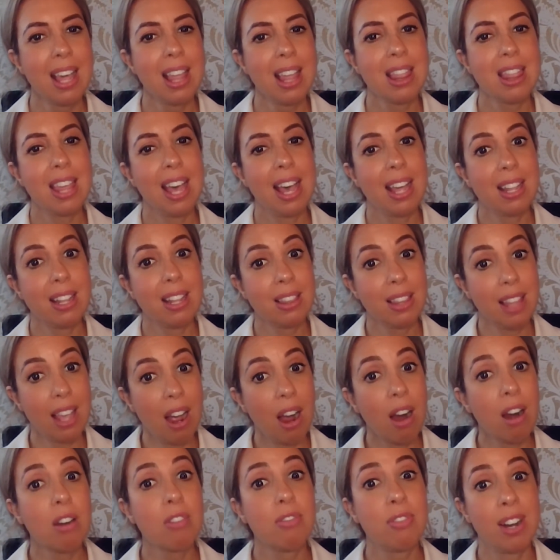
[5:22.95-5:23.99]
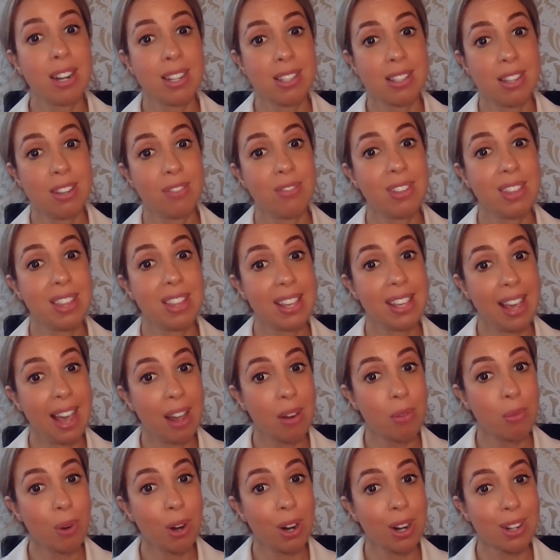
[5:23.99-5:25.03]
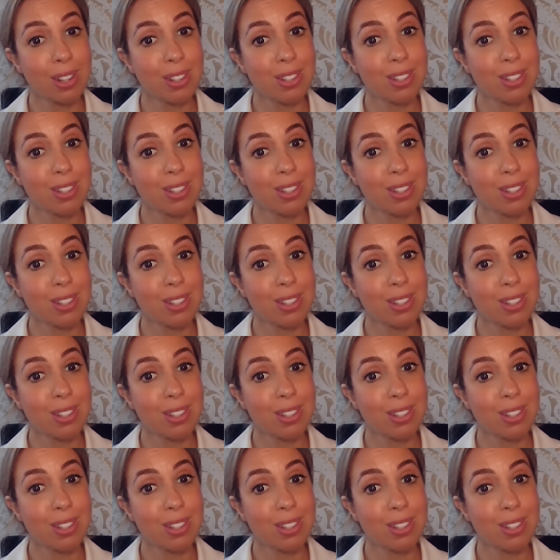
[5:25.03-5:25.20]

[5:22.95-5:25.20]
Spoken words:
then they are effective and they can work.